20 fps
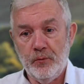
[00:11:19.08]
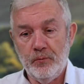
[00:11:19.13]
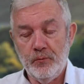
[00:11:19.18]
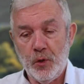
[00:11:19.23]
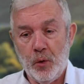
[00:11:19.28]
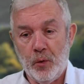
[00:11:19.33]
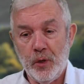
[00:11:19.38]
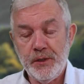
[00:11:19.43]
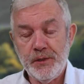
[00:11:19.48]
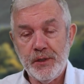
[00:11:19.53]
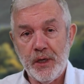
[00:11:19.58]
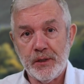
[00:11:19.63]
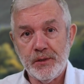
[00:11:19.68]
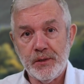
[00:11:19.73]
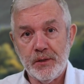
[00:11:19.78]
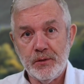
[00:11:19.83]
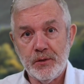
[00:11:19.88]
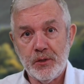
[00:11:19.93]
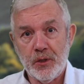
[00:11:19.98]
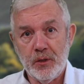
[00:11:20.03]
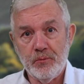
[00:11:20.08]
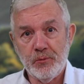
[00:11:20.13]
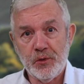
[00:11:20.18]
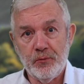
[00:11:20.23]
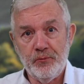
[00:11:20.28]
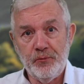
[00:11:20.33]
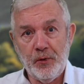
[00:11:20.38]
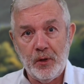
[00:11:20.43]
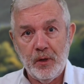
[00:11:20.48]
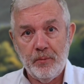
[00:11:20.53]
noise as in terms
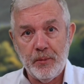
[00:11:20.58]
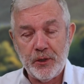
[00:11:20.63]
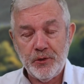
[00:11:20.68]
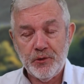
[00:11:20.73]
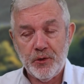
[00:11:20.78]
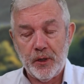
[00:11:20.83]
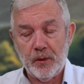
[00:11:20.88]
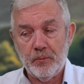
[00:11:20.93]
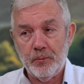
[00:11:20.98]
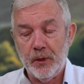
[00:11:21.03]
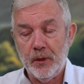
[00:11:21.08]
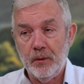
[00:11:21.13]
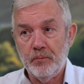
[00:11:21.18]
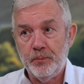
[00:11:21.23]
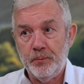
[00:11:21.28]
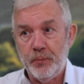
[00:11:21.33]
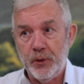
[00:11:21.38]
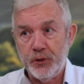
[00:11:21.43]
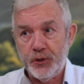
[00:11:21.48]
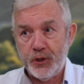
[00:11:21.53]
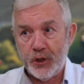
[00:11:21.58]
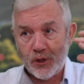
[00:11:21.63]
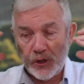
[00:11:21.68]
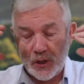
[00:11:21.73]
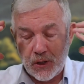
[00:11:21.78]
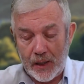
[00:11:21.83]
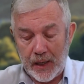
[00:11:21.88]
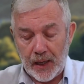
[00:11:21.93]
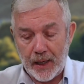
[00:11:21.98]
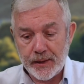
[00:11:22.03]
of volumetric, but
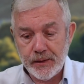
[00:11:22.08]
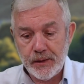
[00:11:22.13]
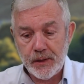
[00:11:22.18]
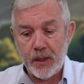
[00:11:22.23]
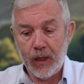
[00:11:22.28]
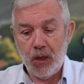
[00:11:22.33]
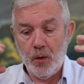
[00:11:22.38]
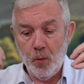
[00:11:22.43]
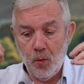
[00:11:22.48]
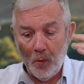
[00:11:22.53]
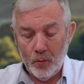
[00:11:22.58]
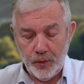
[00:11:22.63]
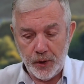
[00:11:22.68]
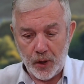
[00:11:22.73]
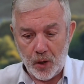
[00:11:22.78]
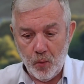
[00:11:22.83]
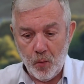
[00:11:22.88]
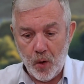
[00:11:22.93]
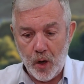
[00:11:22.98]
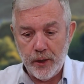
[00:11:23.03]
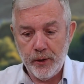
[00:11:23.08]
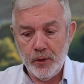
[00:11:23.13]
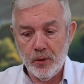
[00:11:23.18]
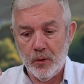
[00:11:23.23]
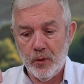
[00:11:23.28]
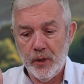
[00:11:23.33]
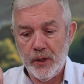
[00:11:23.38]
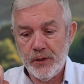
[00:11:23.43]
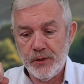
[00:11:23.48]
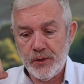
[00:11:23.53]
just clutter, white
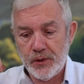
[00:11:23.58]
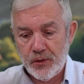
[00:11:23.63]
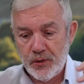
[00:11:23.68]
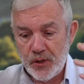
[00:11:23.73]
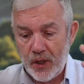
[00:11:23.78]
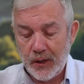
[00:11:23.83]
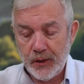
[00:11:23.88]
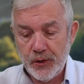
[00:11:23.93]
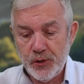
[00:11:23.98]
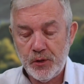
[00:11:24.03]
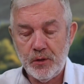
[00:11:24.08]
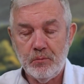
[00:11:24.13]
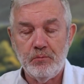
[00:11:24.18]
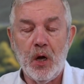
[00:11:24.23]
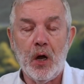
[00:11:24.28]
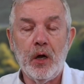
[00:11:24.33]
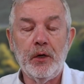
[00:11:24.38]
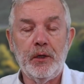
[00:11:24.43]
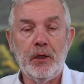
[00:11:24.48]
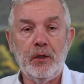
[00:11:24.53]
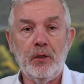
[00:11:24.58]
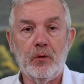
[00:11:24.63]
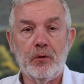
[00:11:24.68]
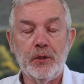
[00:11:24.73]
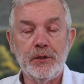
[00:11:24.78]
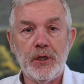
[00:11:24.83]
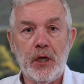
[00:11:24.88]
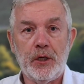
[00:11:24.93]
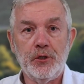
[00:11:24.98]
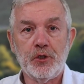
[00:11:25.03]
noise, things demanding your
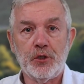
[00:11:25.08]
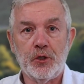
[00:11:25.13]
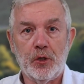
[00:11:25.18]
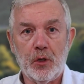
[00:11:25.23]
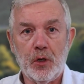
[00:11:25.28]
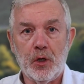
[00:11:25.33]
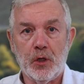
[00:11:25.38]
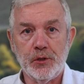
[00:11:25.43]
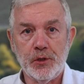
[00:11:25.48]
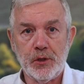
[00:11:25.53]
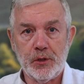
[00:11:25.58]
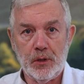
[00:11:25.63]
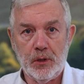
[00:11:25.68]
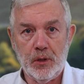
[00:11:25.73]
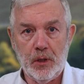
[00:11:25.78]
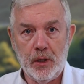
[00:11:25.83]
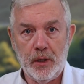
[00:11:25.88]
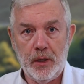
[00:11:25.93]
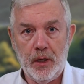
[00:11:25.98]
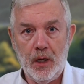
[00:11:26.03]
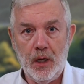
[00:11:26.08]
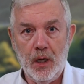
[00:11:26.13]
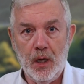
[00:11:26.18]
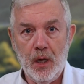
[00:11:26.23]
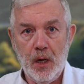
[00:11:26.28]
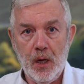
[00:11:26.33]
attention constantly,